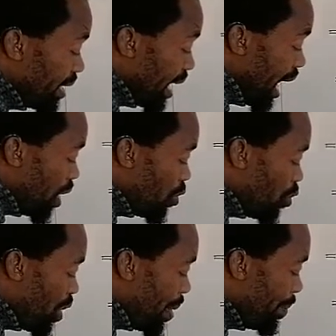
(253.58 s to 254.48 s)
Now
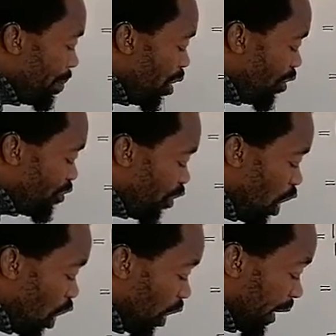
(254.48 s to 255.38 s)
we move
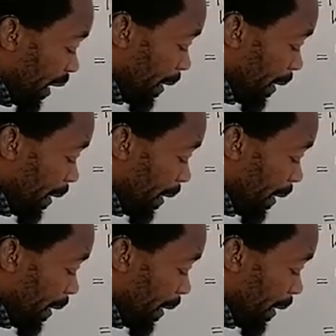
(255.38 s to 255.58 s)
on.